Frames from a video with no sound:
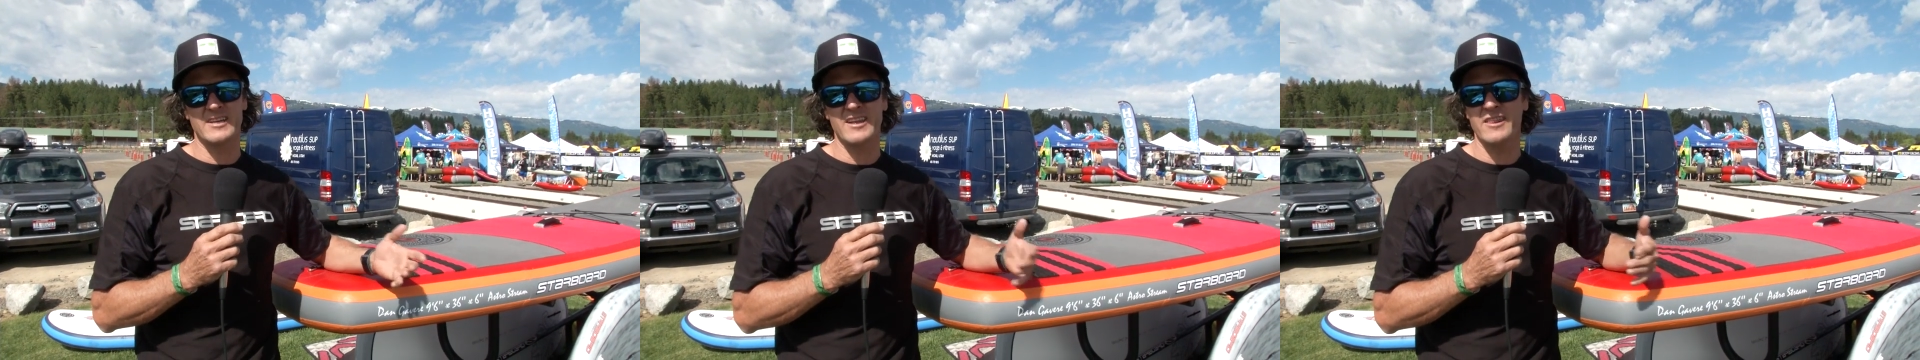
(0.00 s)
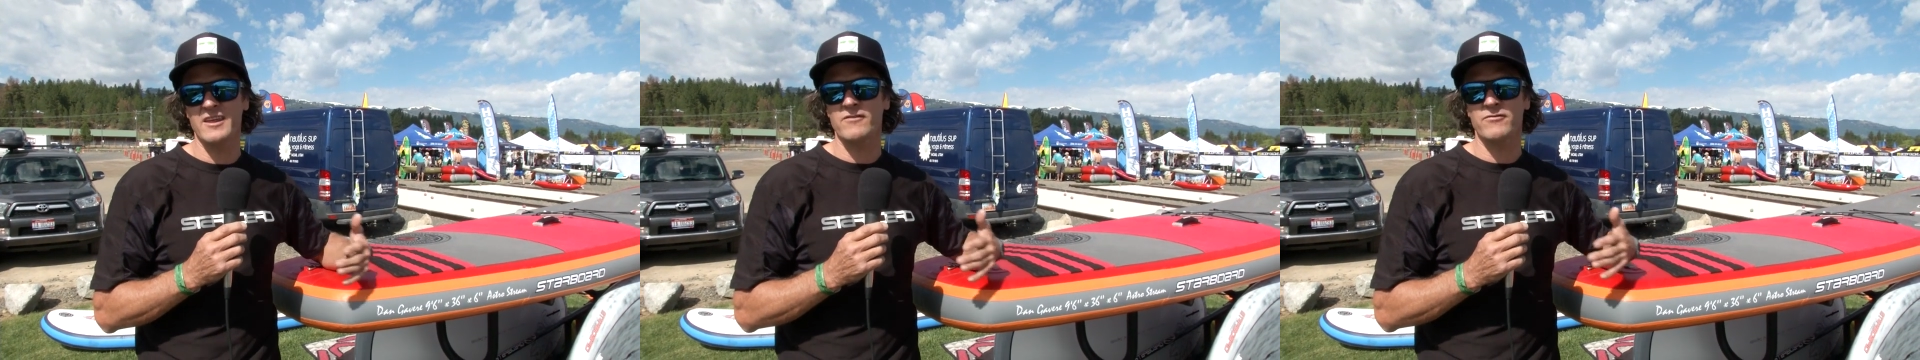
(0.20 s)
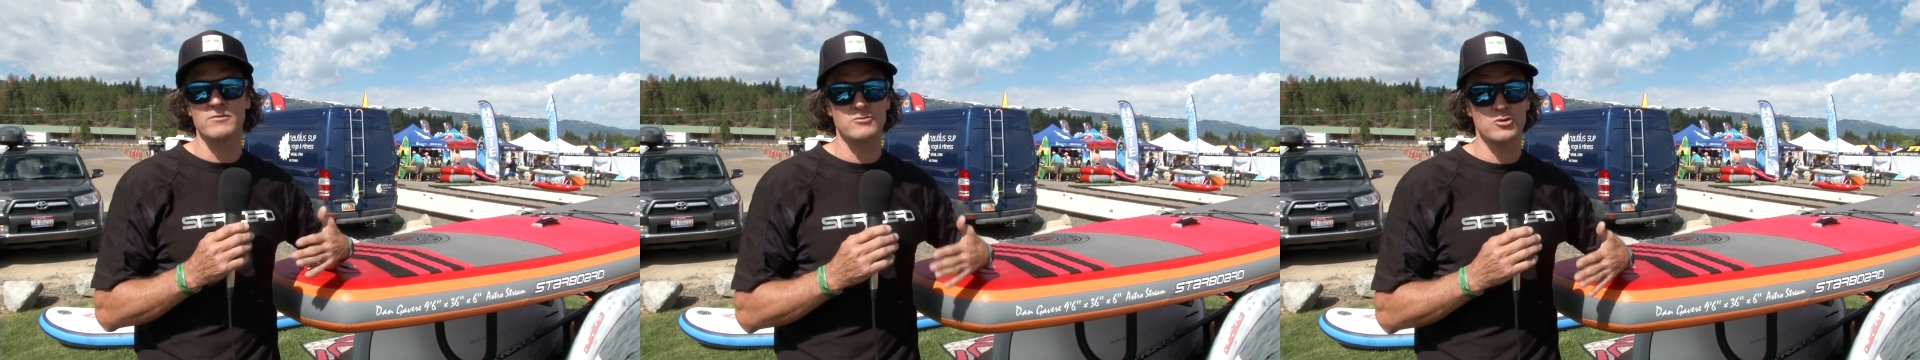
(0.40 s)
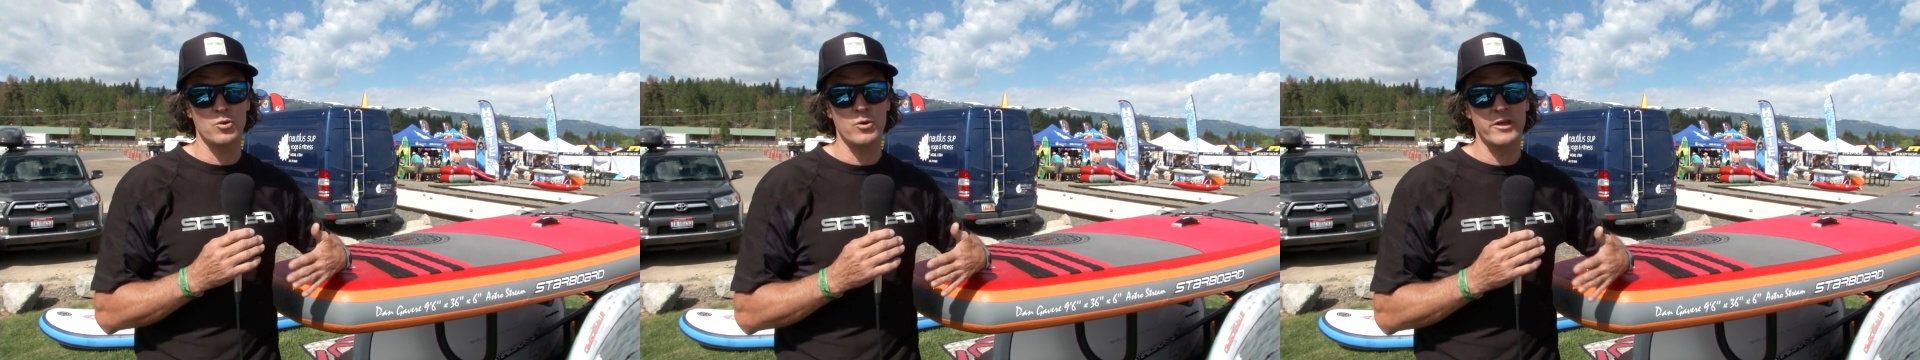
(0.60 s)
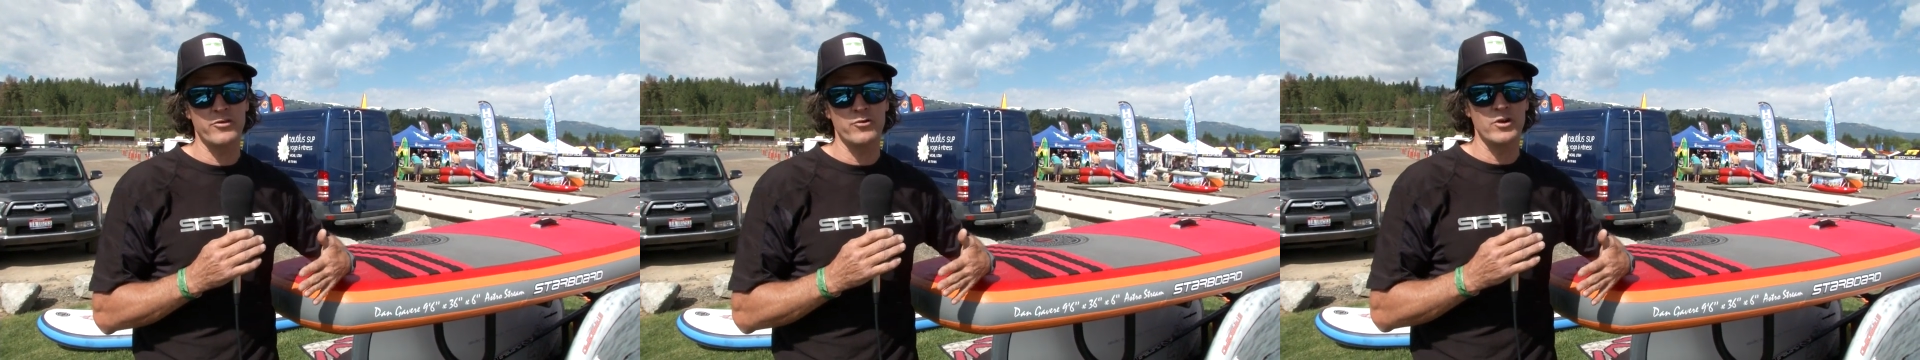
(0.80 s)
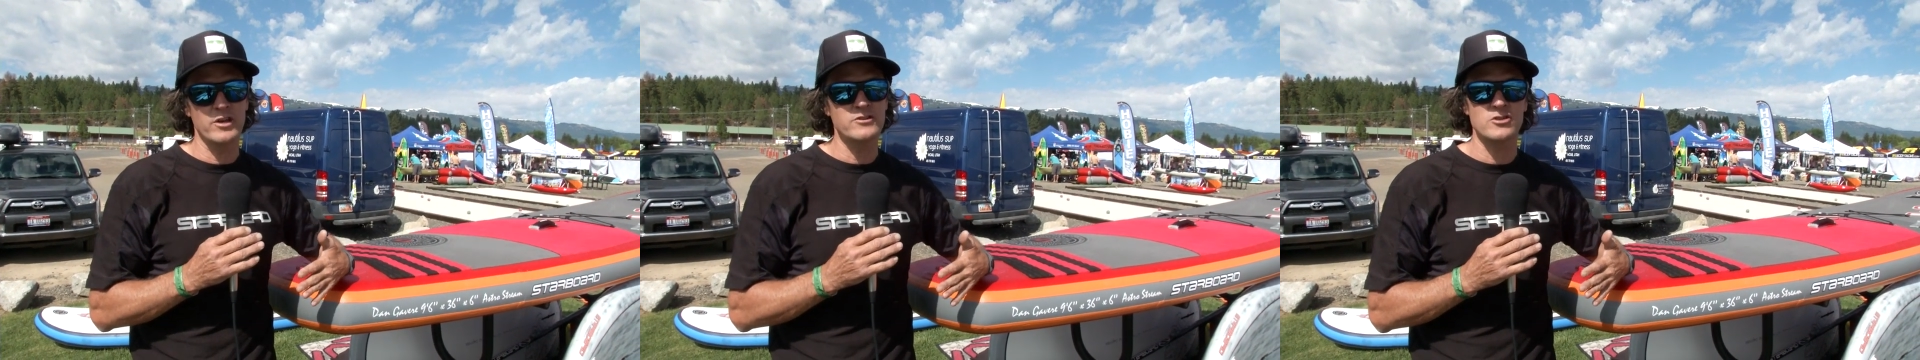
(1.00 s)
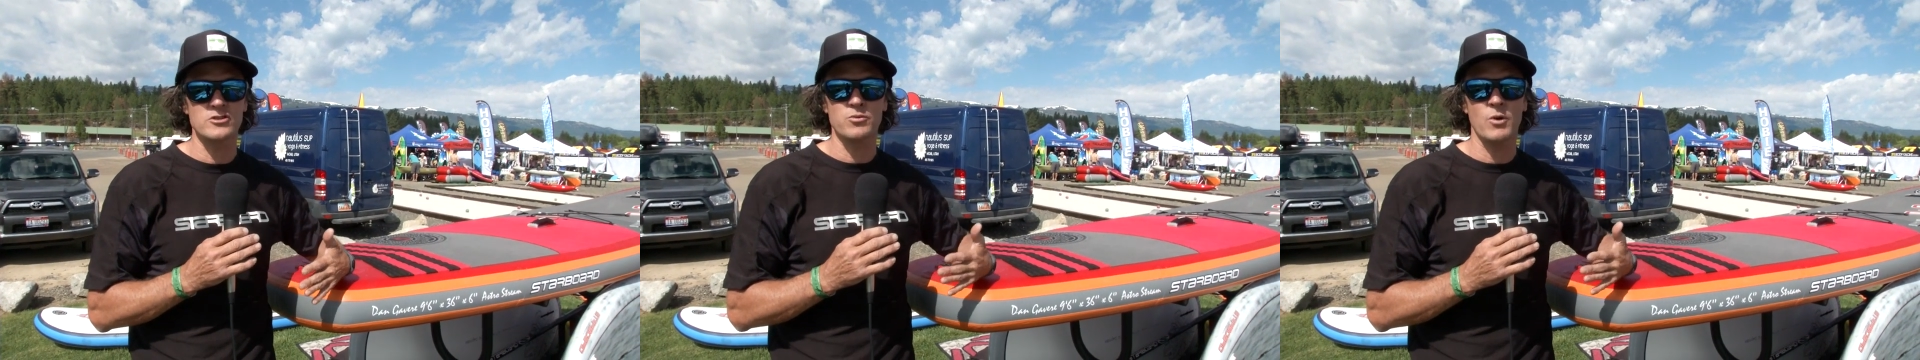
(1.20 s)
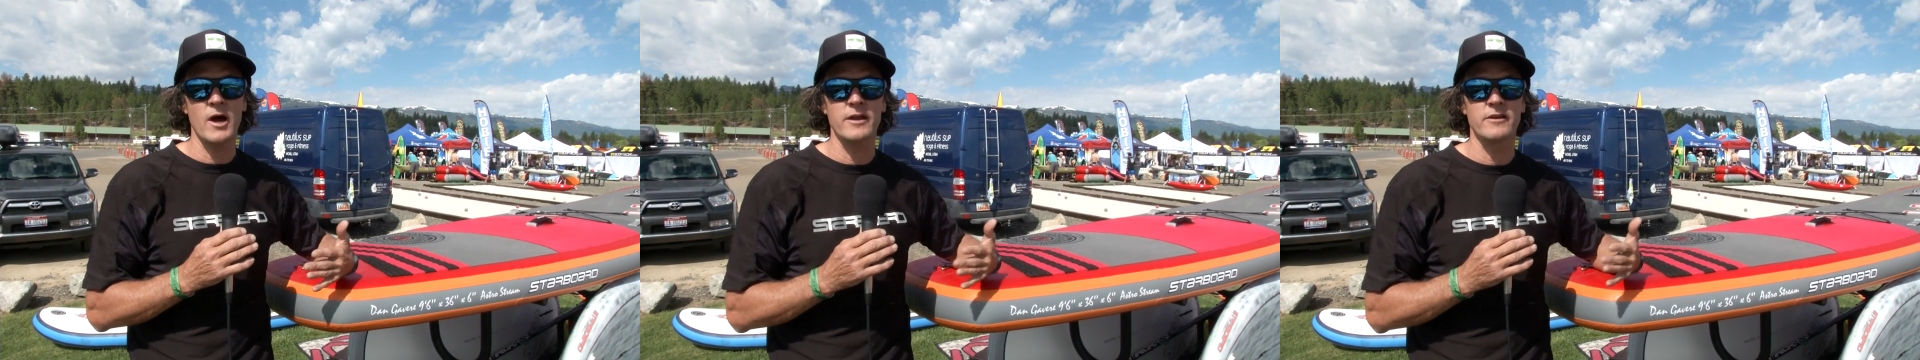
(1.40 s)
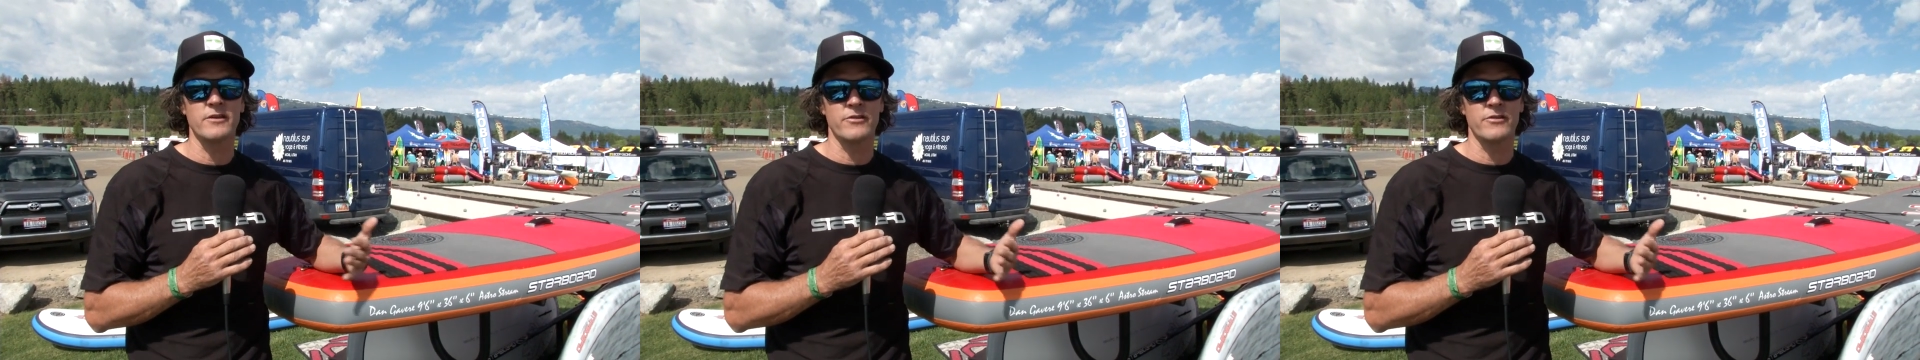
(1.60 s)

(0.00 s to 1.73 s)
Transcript: anything from 23 inches wide